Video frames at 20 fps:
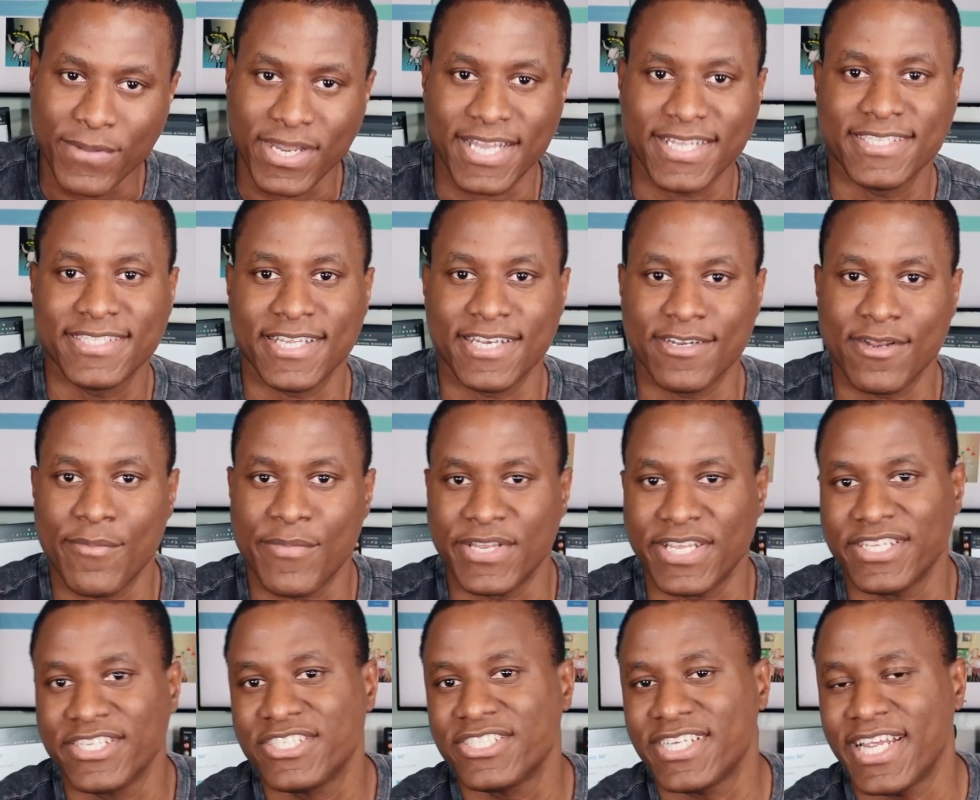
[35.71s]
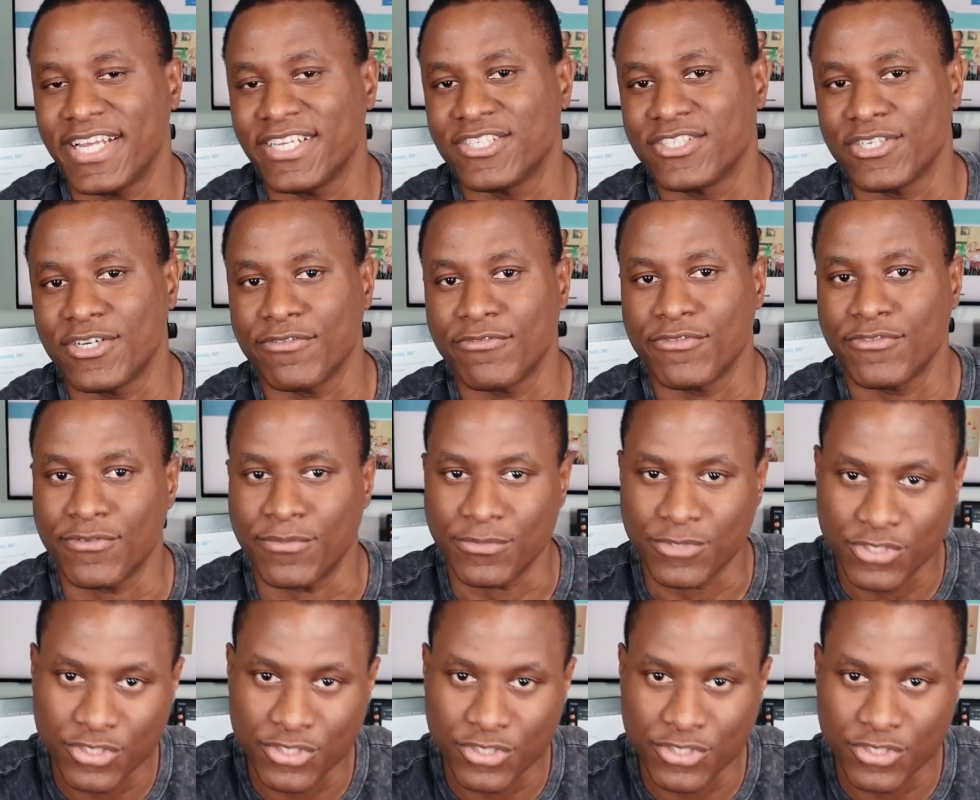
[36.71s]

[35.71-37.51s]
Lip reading: like setting up an Exchange server from